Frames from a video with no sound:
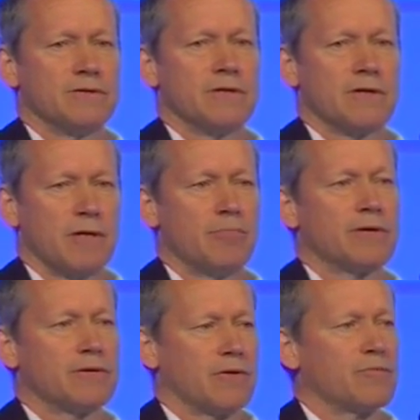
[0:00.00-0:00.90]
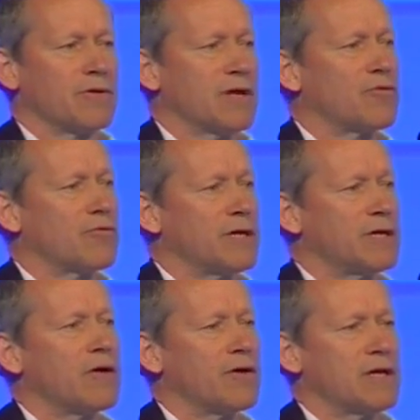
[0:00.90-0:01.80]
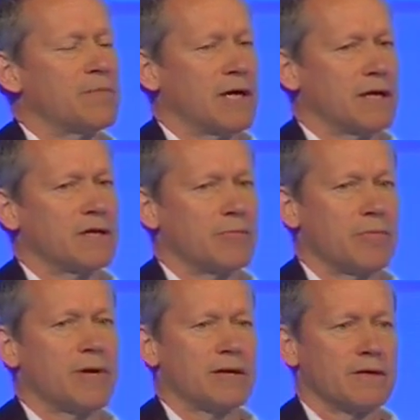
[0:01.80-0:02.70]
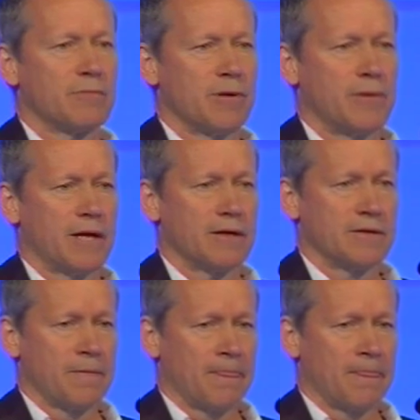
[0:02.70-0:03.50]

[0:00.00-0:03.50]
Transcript: You know, they build on what they've already got and they make it a little bit better, a little bit better.